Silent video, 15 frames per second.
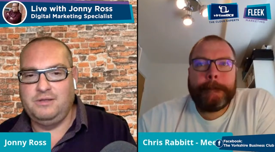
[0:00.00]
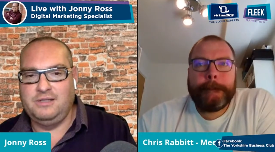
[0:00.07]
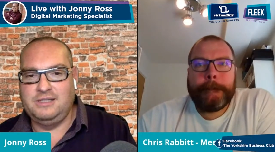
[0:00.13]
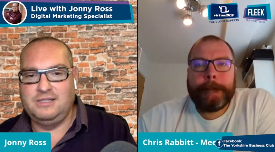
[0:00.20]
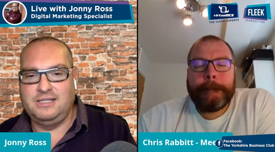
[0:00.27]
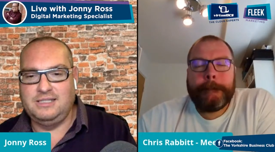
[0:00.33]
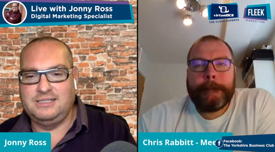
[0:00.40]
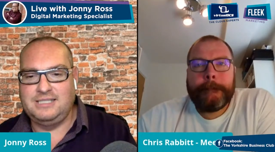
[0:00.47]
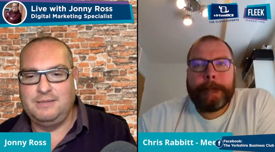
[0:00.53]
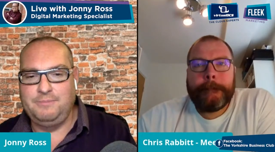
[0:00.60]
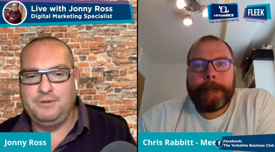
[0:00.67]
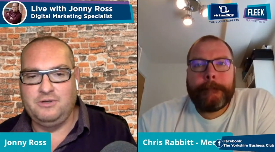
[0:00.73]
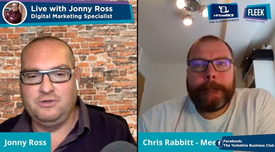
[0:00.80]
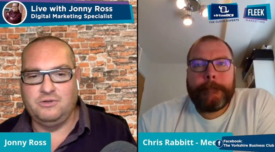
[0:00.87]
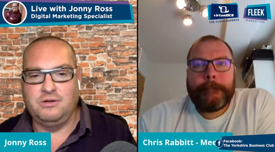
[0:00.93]
Speaker 1: the, the
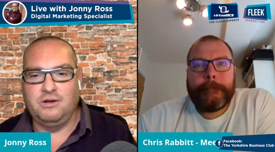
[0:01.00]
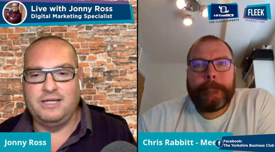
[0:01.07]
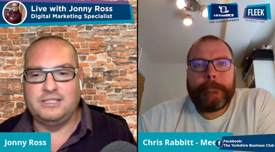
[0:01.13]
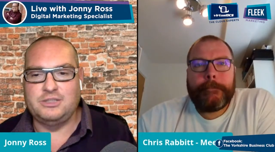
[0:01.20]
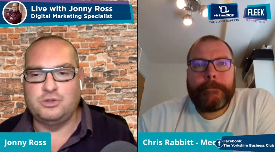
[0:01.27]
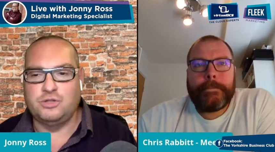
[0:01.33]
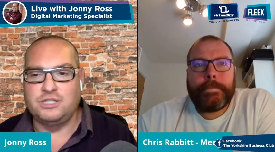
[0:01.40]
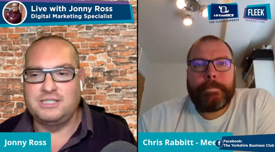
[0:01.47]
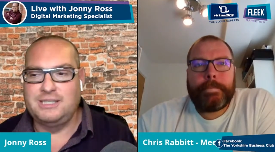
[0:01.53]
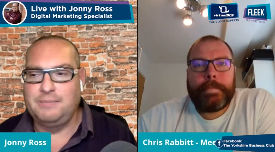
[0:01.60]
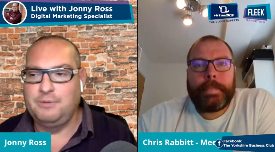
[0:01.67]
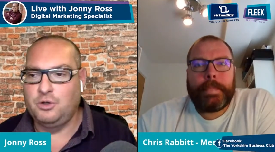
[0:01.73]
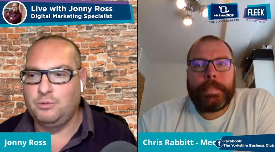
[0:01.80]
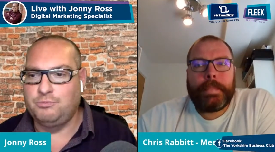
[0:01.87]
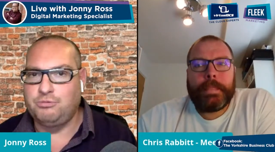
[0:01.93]
typical clients or the
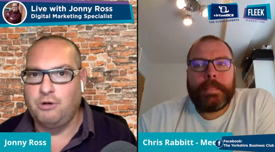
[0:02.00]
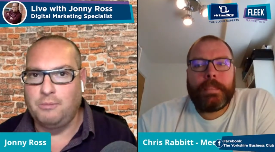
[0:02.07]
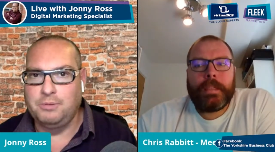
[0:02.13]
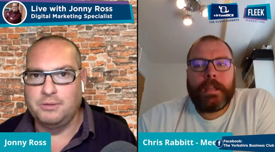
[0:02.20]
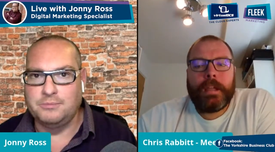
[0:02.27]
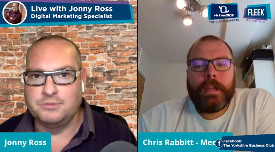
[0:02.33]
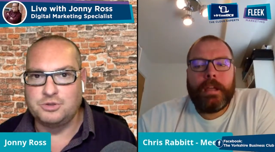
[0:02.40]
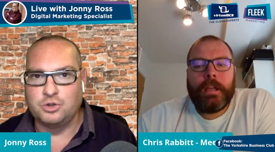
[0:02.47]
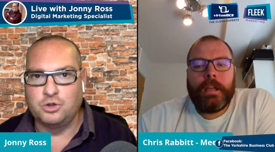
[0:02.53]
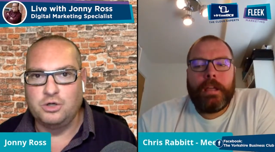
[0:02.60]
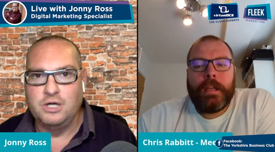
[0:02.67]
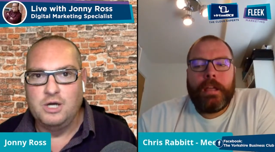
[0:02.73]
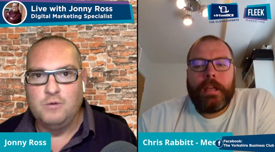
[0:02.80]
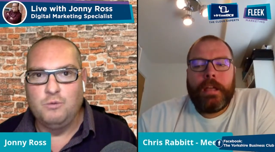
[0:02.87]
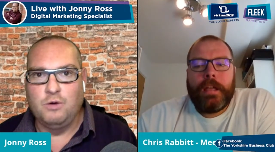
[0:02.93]
typical problems or
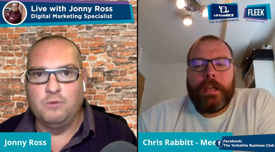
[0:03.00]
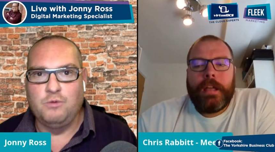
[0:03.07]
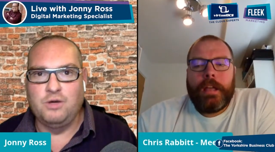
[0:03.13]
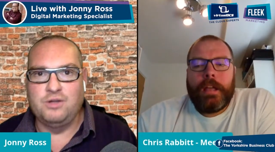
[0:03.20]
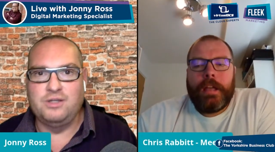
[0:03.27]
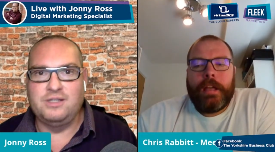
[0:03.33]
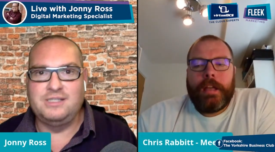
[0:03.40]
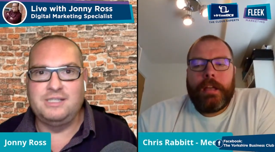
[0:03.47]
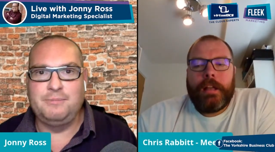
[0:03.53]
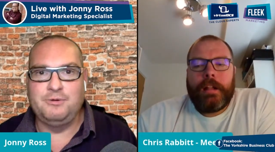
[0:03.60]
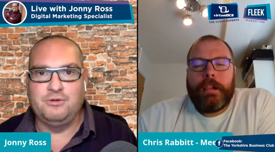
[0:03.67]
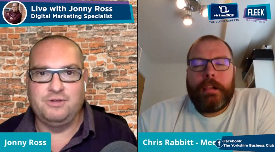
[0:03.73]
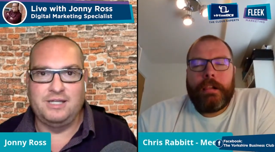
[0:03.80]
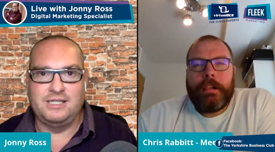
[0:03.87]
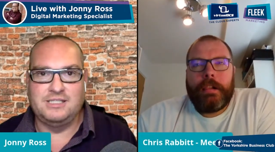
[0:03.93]
what what are the typical
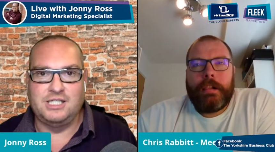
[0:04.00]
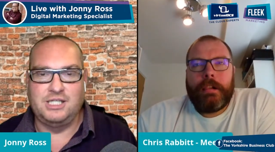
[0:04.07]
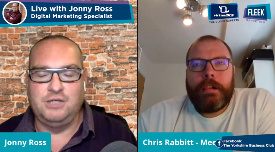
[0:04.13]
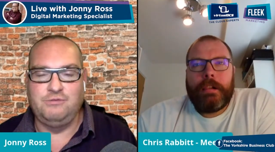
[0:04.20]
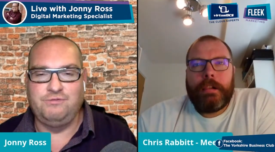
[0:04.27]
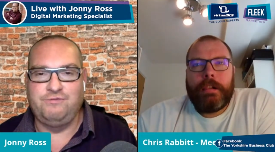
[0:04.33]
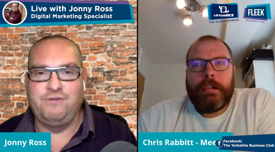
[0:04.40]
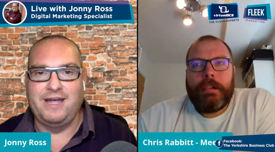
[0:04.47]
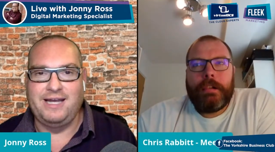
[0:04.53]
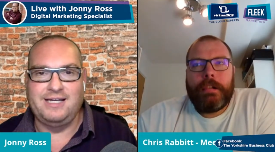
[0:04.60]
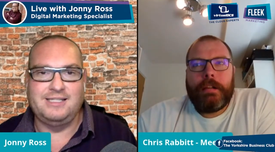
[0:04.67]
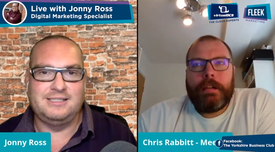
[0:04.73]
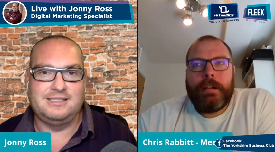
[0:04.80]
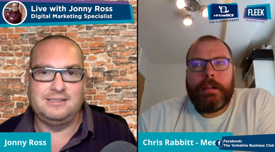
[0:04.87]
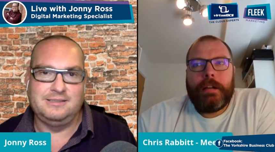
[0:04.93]
things that you
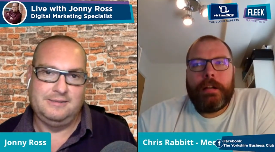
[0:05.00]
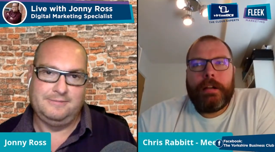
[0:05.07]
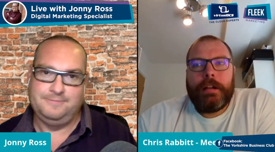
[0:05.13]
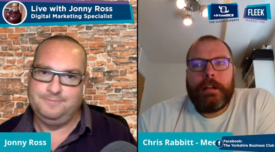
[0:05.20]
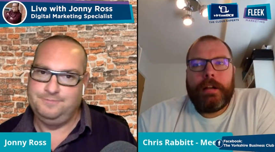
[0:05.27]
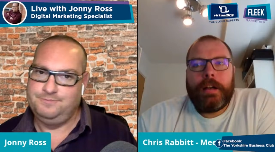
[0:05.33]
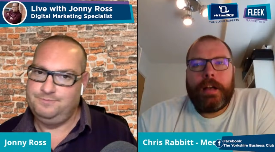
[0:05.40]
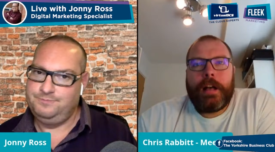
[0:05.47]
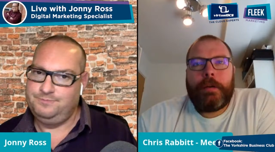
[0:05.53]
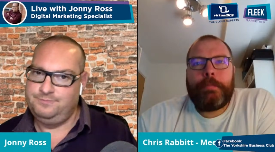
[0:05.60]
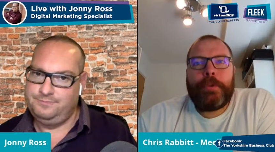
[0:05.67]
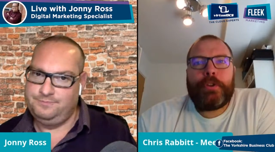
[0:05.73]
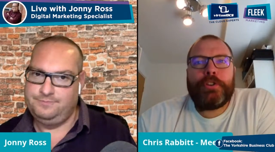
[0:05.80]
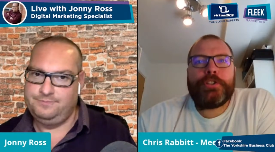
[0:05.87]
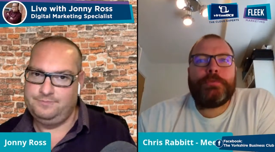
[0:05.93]
fix?
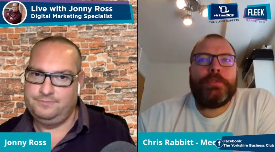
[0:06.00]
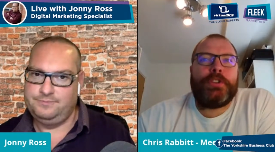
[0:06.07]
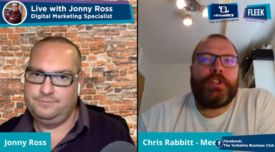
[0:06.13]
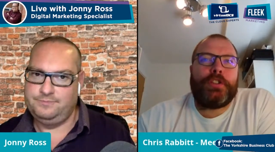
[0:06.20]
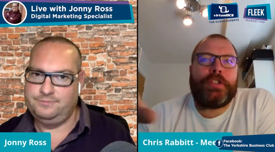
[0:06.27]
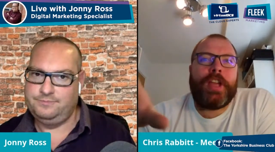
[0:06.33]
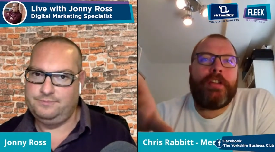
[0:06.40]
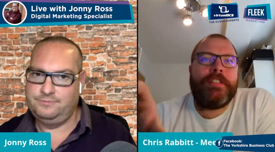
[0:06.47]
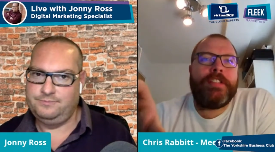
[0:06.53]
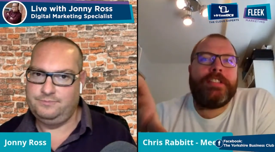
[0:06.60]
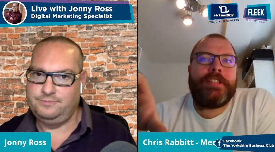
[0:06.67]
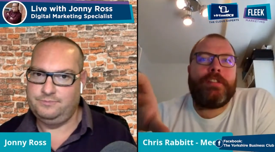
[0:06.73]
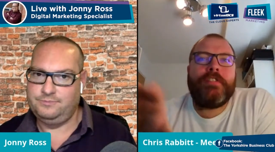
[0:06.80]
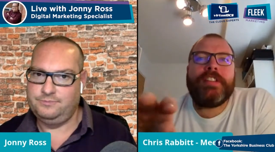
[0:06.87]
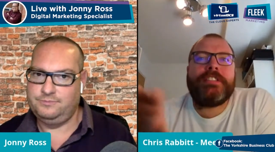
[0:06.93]
Speaker 2: I'll be honest with you, there
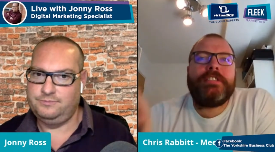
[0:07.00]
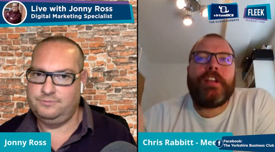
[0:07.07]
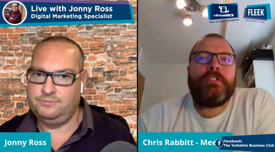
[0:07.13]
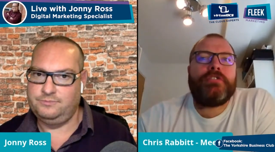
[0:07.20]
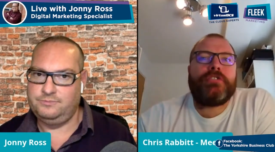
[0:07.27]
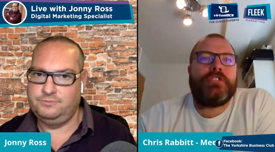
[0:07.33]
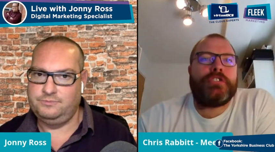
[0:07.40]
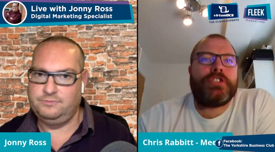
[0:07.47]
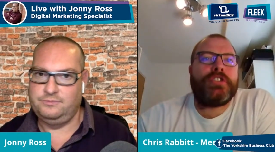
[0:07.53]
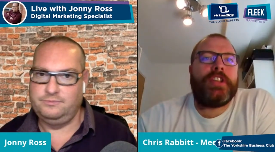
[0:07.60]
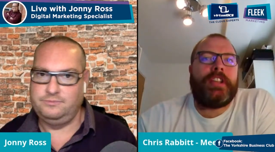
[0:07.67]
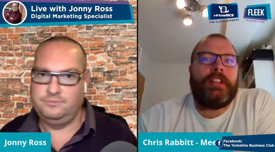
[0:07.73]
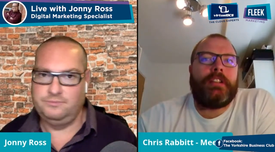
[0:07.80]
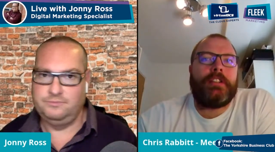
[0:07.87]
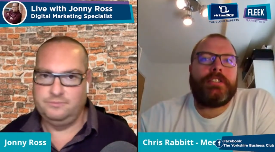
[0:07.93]
is, there is no
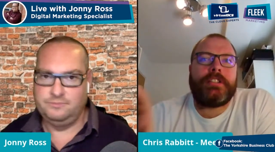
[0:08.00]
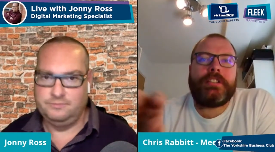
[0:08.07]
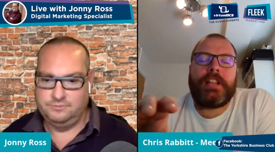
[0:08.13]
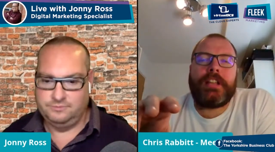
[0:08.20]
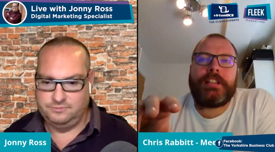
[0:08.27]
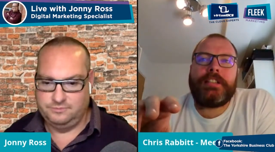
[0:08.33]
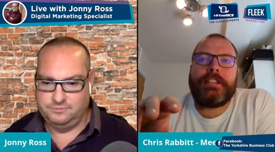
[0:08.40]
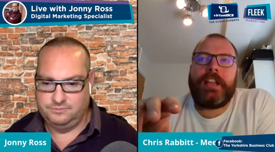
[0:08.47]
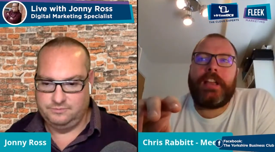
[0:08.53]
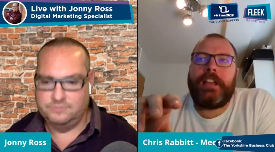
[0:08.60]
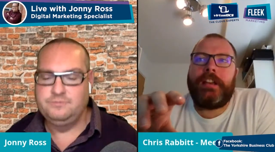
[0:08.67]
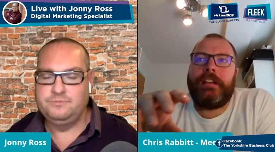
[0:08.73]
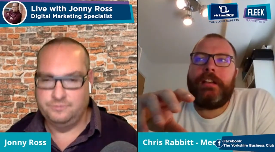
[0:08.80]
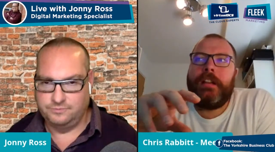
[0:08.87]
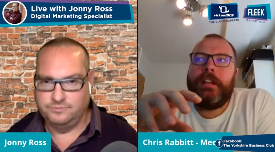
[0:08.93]
such thing because it's like
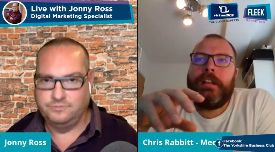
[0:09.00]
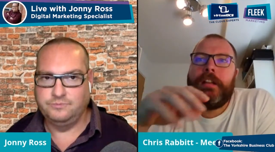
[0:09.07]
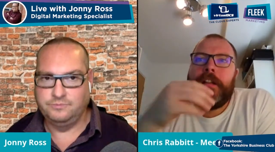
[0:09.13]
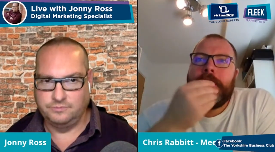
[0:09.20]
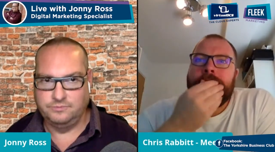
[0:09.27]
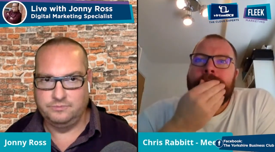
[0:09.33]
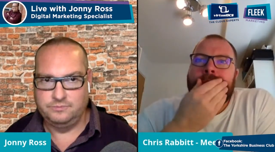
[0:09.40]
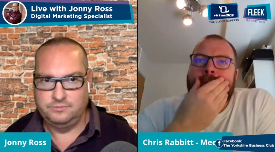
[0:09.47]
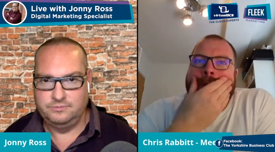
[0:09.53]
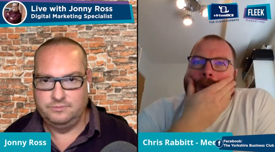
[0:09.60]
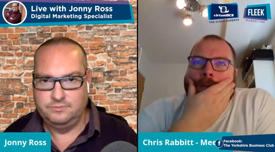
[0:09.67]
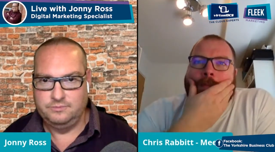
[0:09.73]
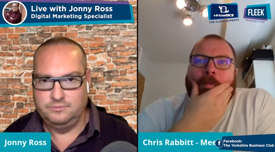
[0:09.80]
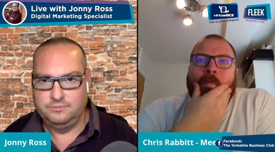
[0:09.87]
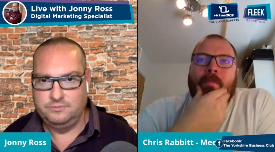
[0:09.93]
saying,
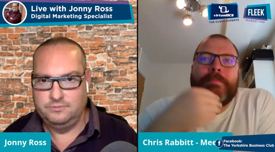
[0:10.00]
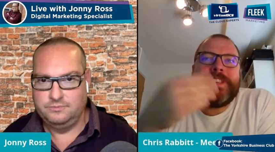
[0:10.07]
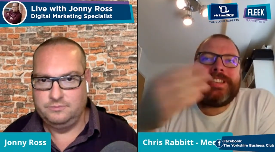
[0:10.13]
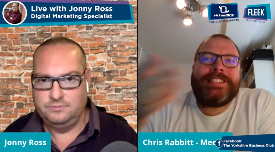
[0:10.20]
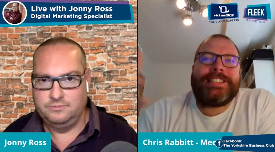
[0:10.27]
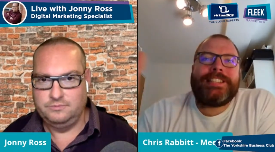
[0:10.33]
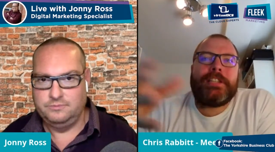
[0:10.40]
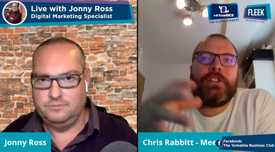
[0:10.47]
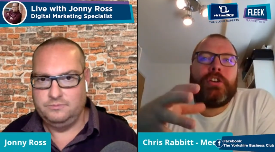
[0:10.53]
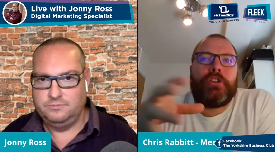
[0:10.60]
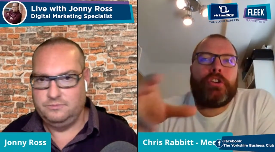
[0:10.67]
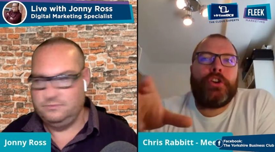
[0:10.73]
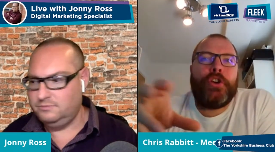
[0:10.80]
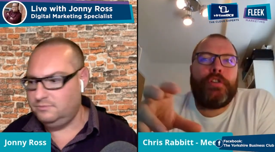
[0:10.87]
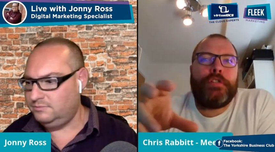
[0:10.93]
you know, businesses are
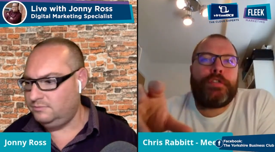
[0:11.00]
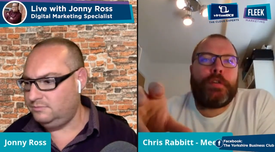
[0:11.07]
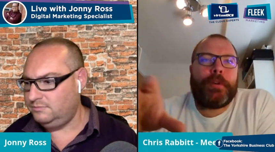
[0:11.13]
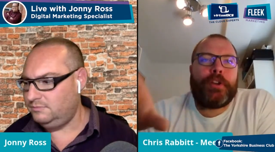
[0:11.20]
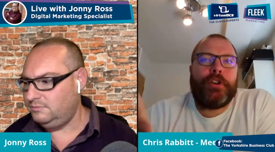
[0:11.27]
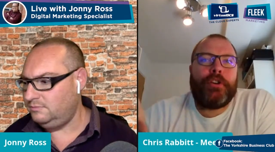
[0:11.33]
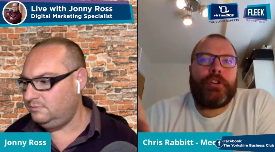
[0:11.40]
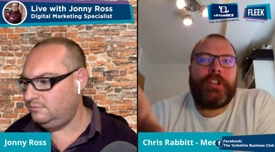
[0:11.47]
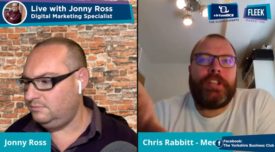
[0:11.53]
not cut from a